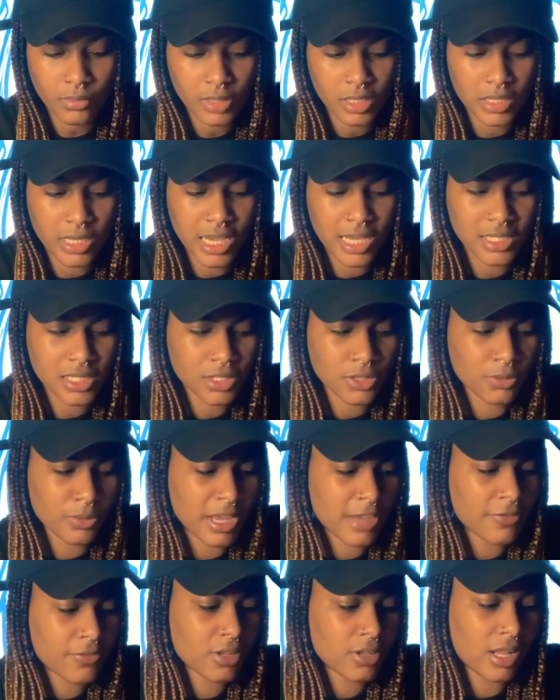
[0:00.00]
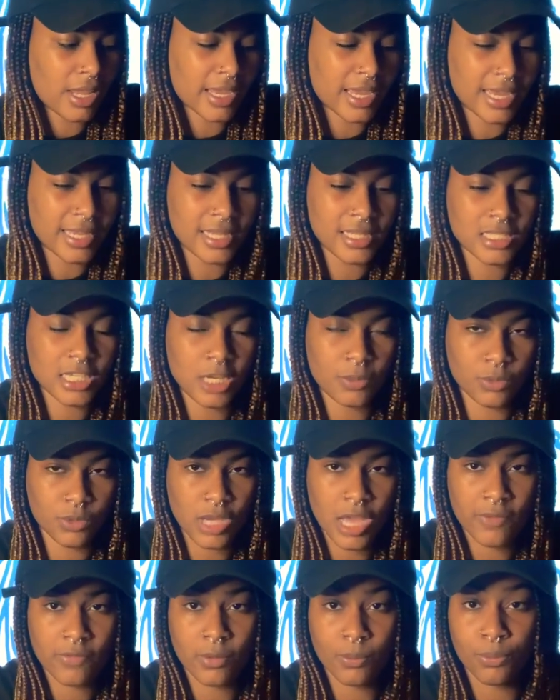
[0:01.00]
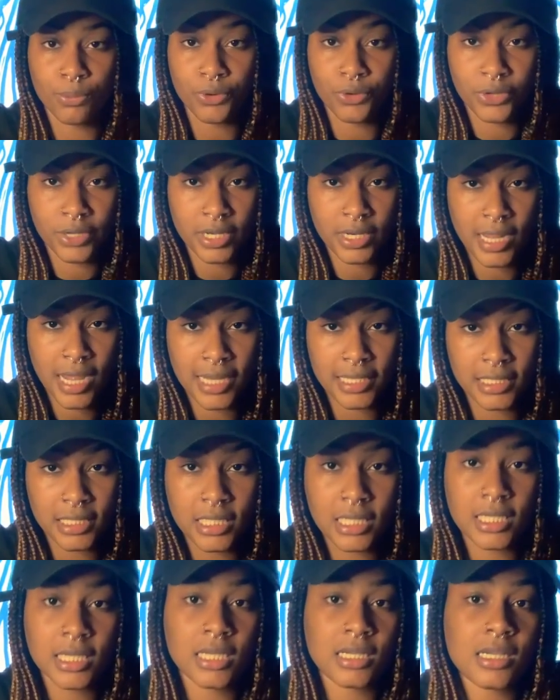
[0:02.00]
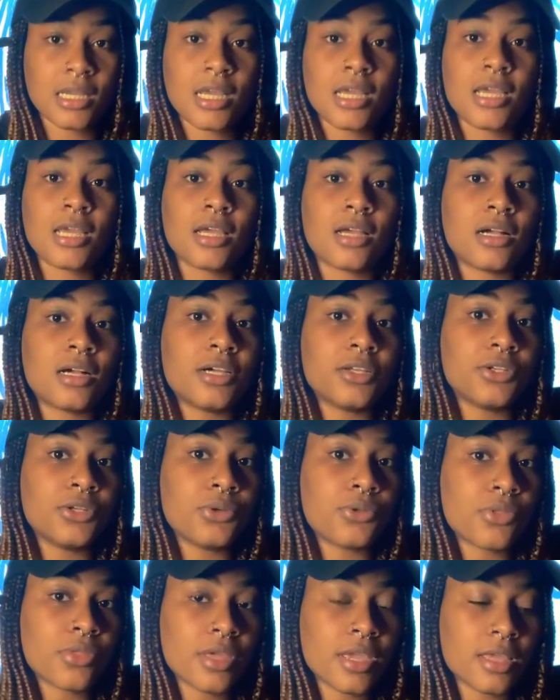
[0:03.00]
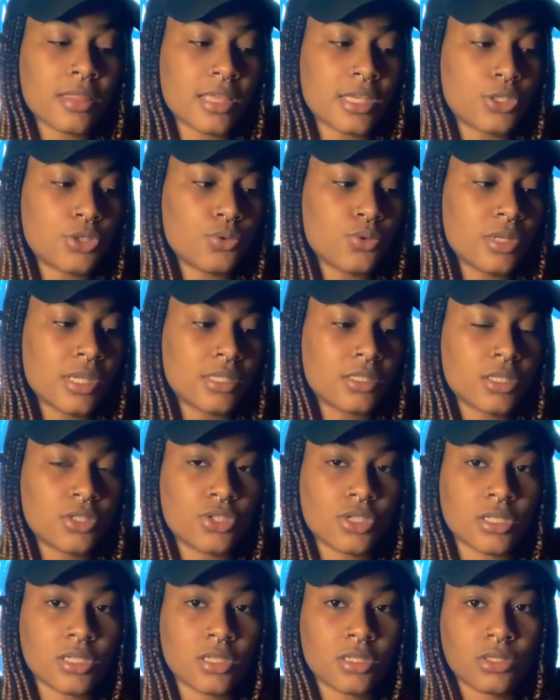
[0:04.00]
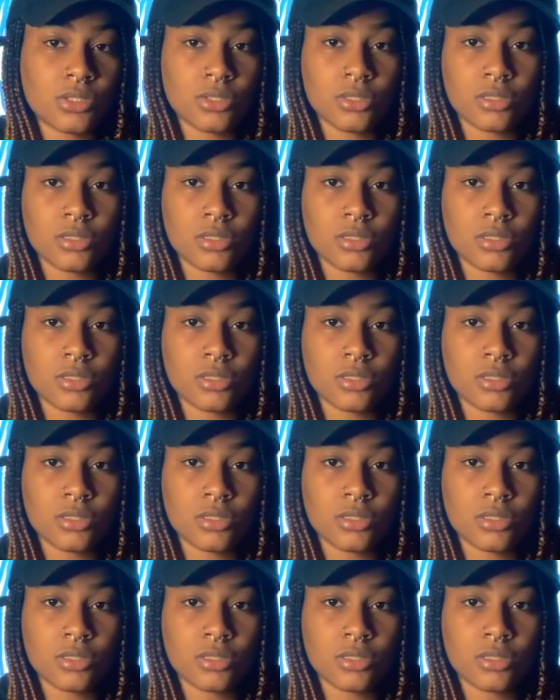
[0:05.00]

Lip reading: Yes, you may feel like anytime you have a brilliant idea, a new thing that you need to just